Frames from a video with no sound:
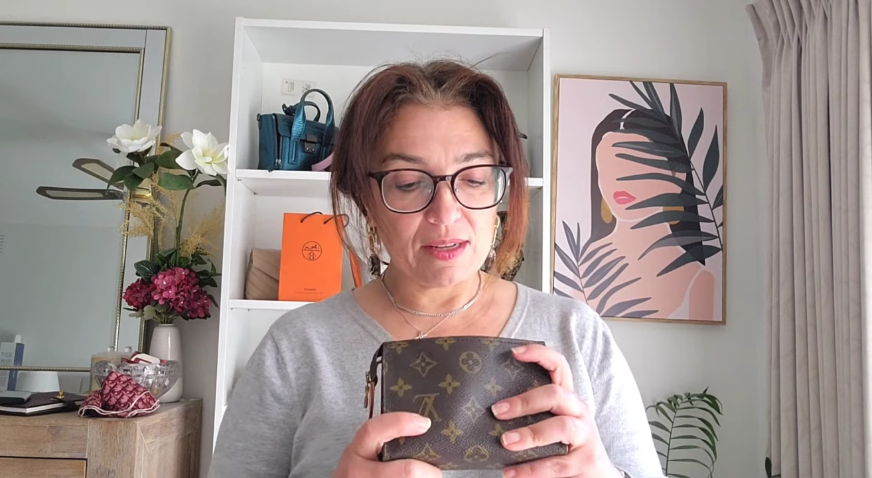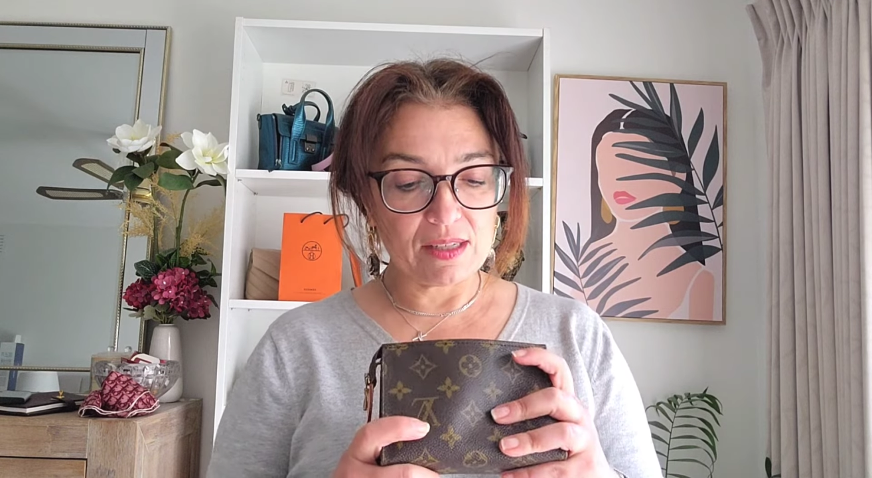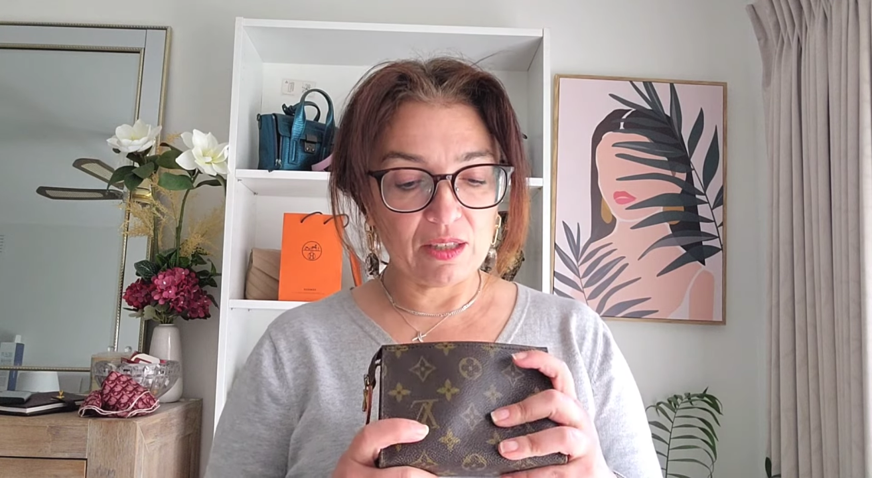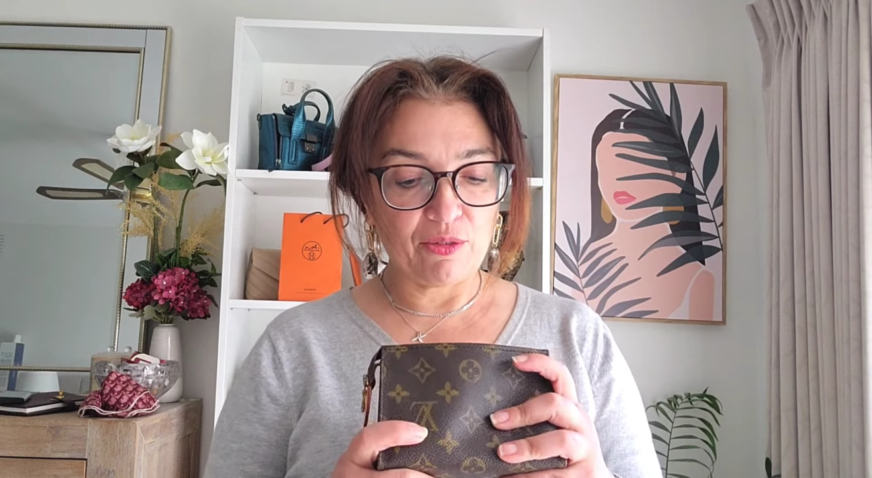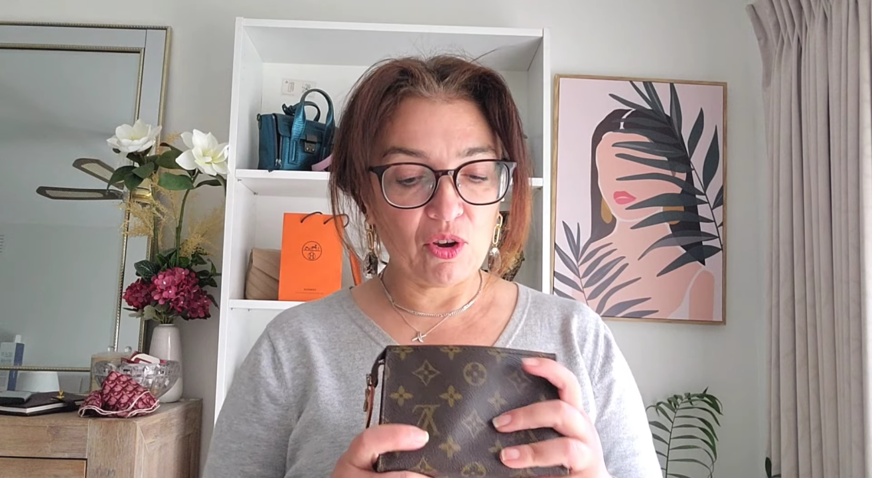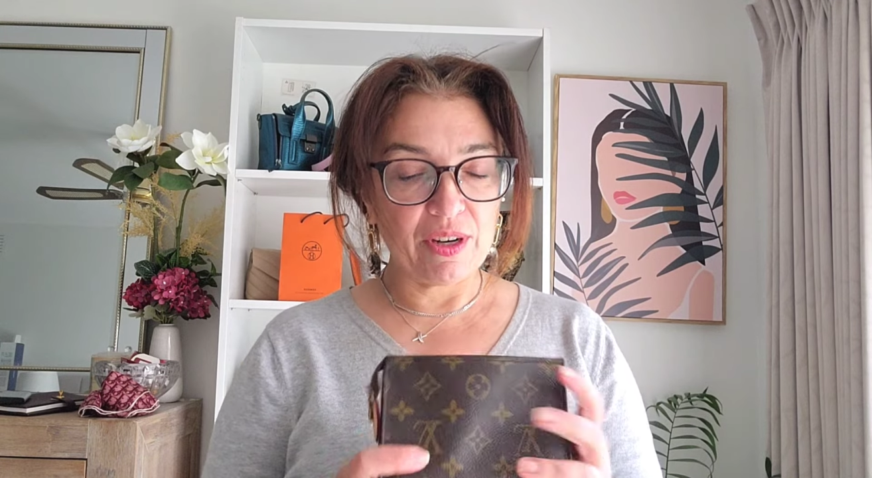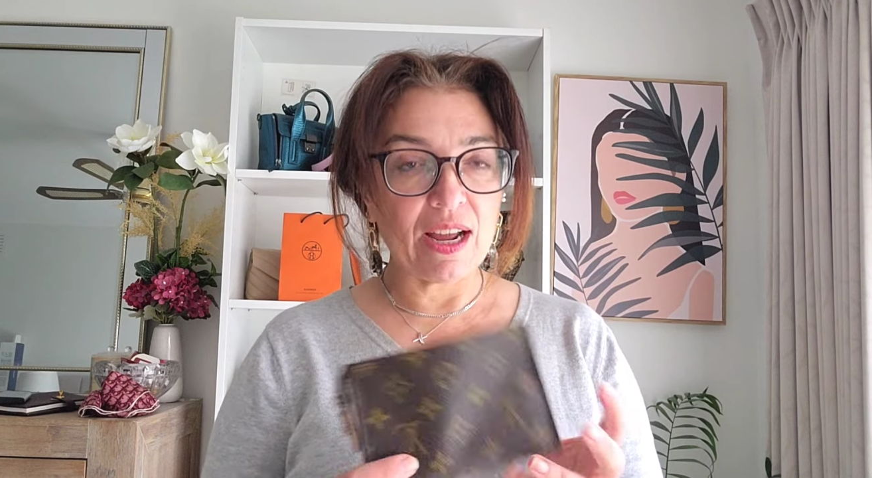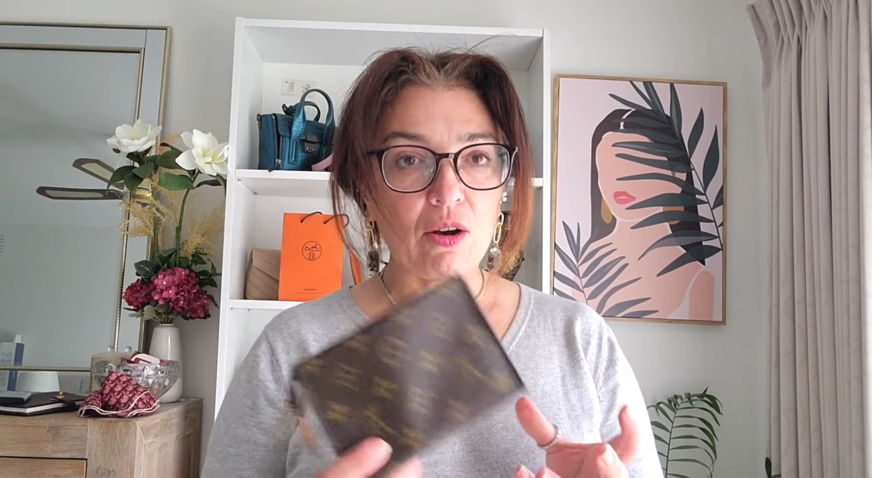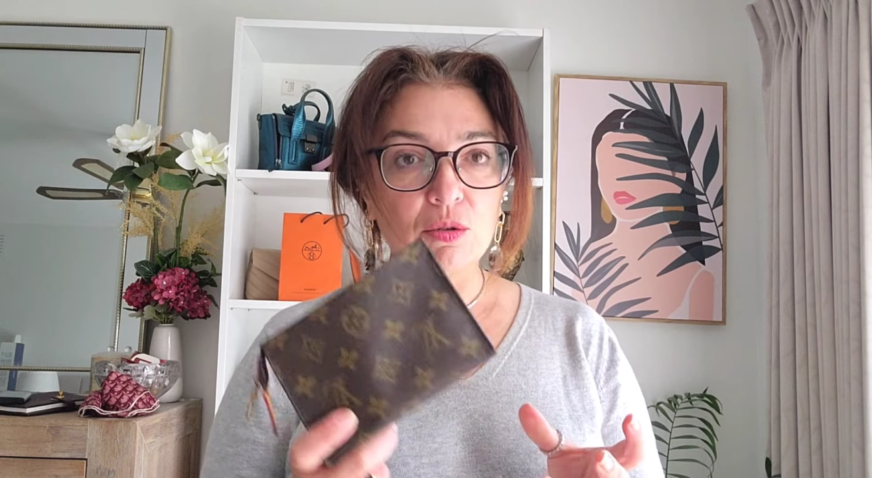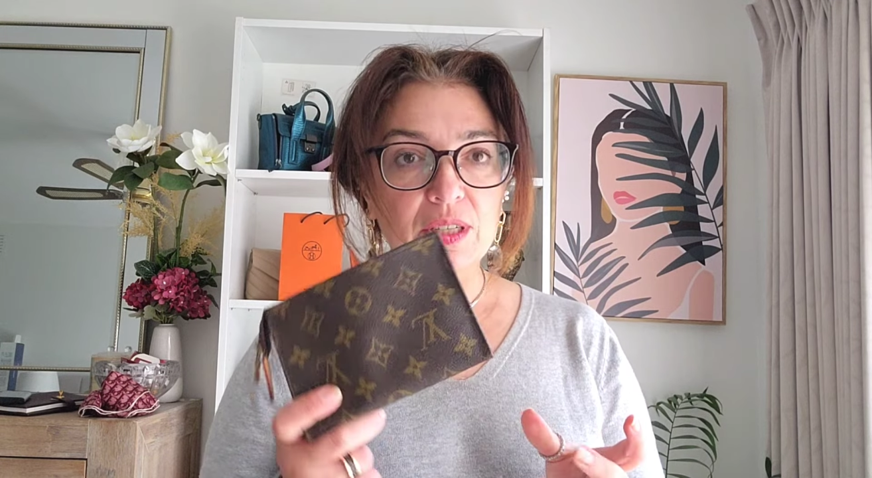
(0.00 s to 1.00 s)
Wowza, I'd
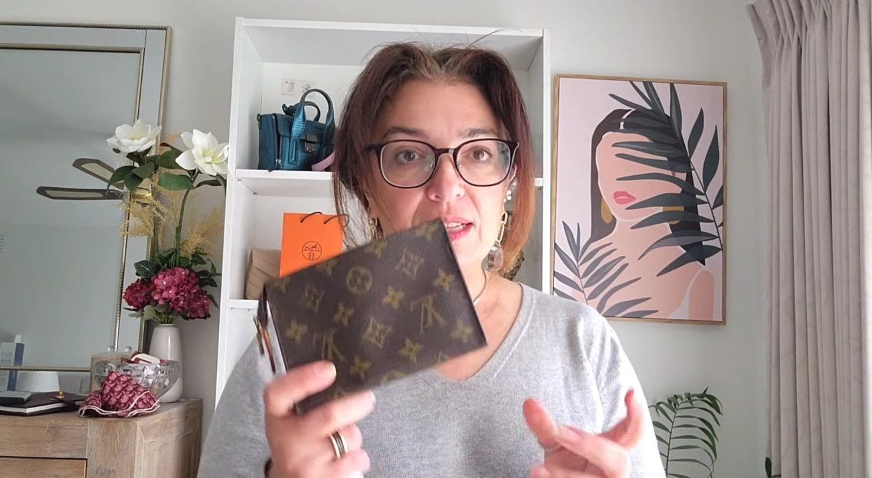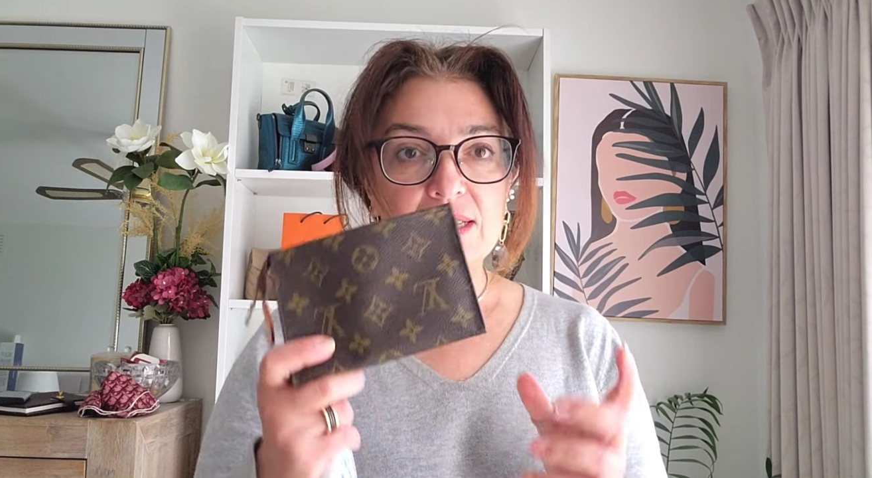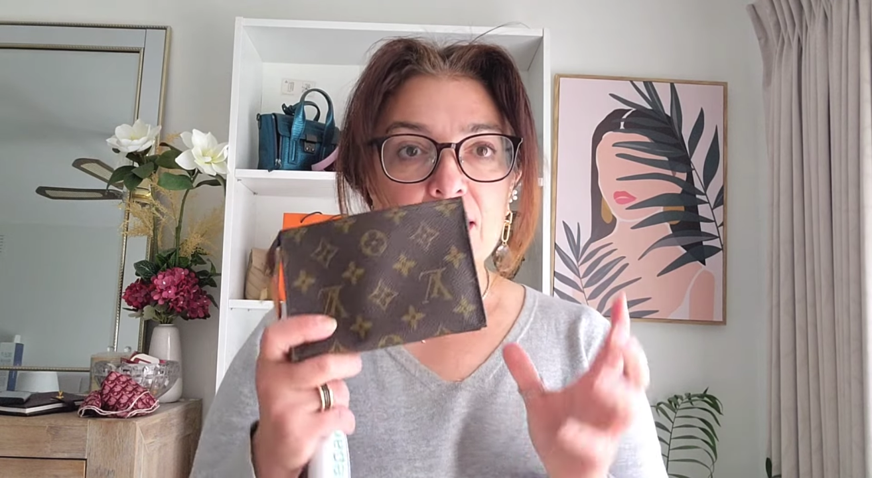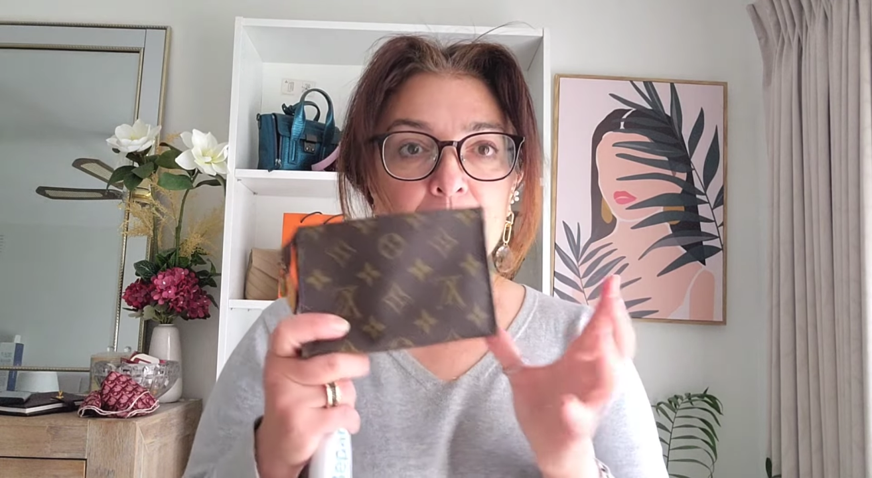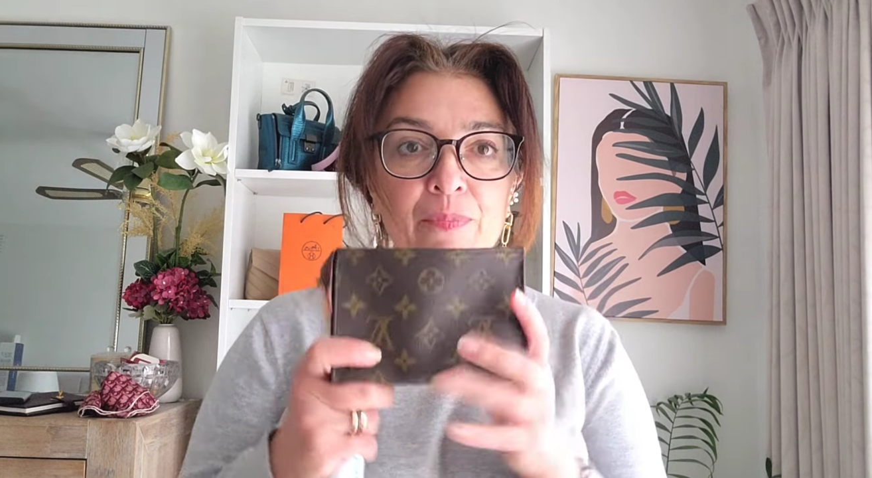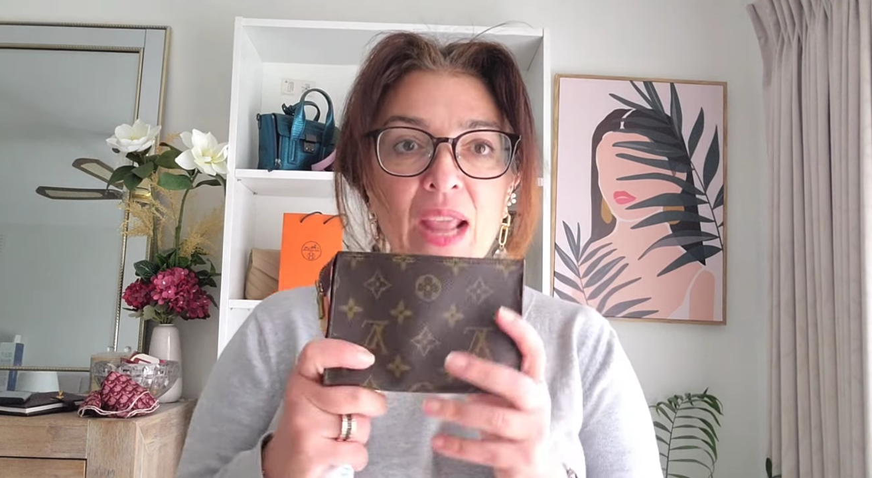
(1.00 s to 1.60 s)
forgotten how old it is.